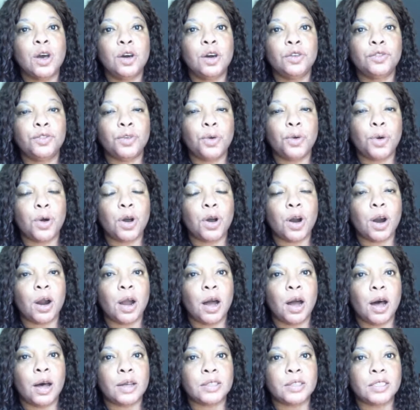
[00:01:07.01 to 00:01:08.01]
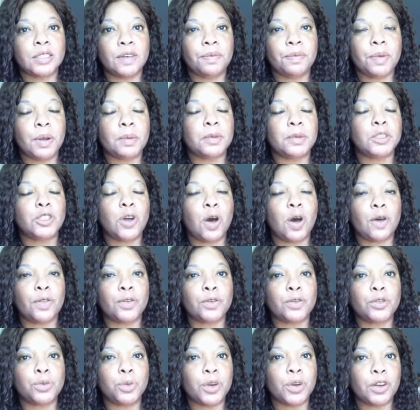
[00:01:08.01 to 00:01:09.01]
for self-published
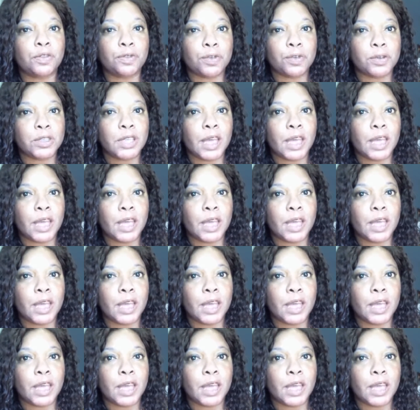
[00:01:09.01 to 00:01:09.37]
authors when it first